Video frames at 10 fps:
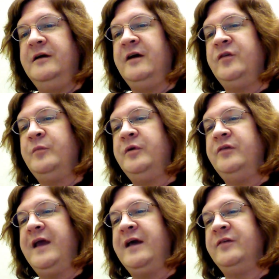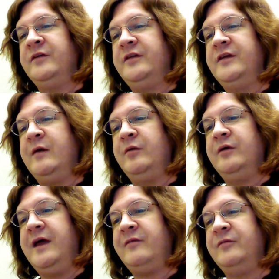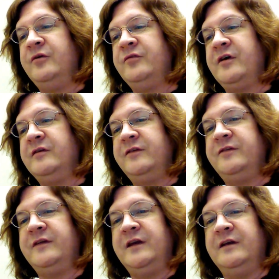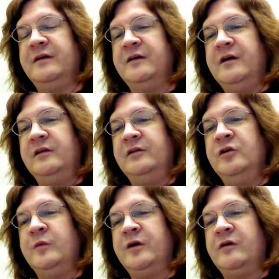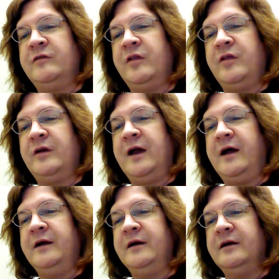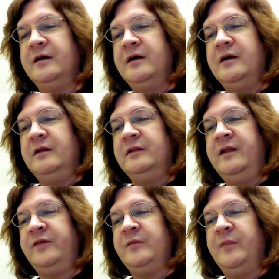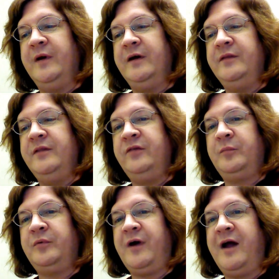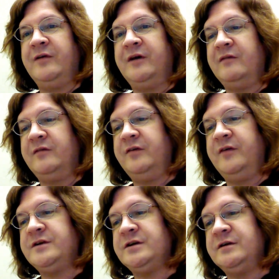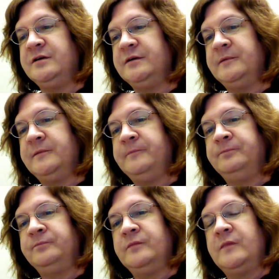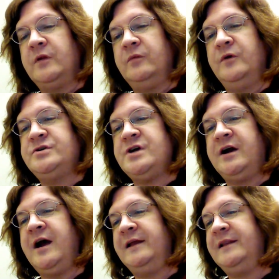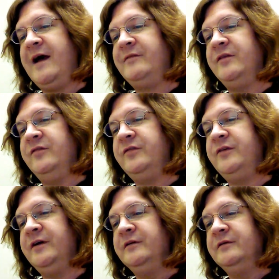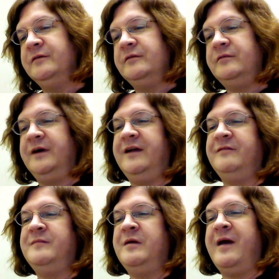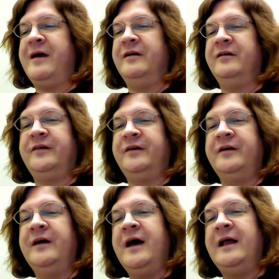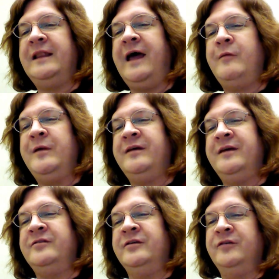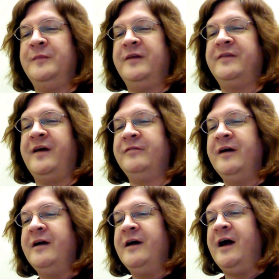Gonzo put his hands on the table and half rose out of his seat, looming over the little guy. Listen, bud, this is a private conversation. Woodchuck guy laughed and stood. Forgive me manners, sir. Allow me to introduce myself.